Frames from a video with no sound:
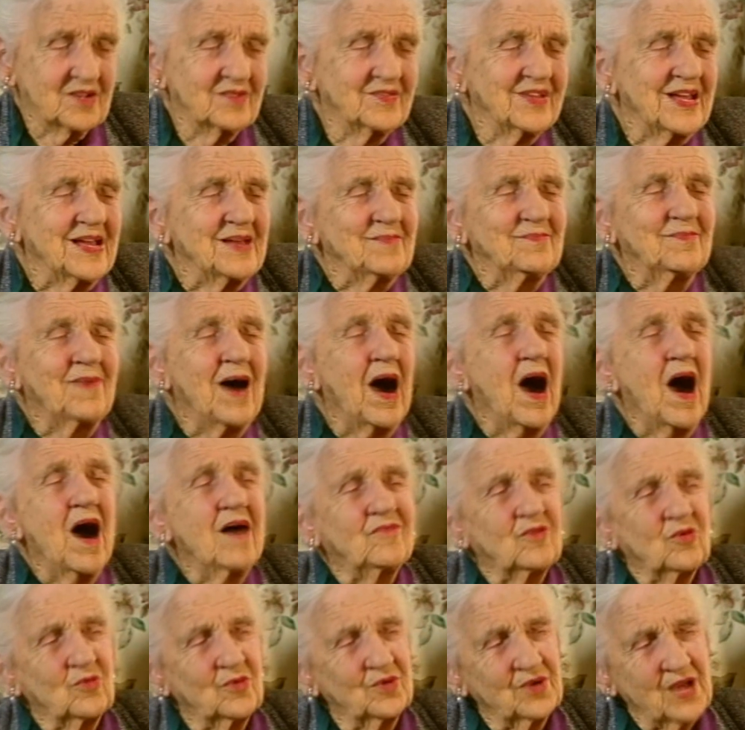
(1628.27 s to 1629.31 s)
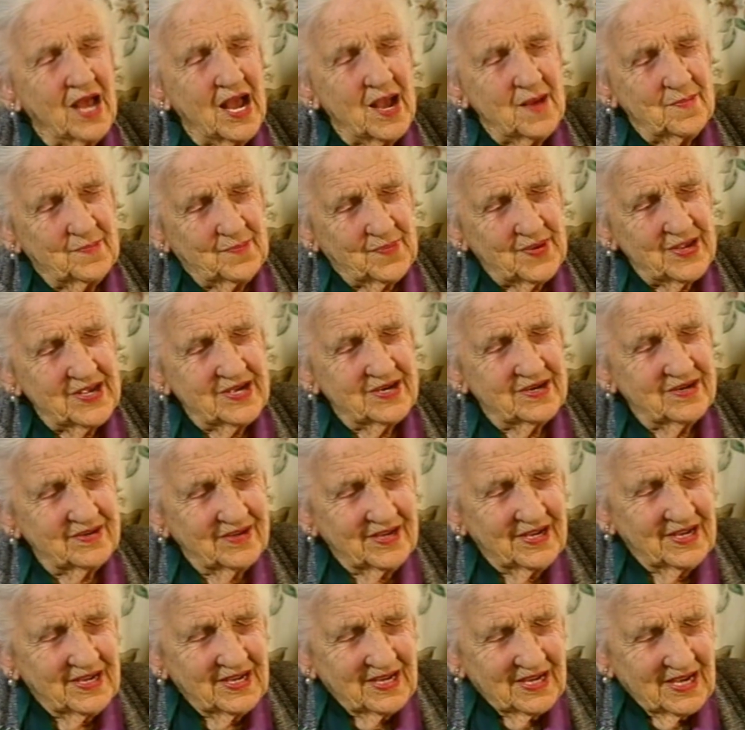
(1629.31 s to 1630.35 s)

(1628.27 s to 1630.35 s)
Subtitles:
and they marvel when I appear.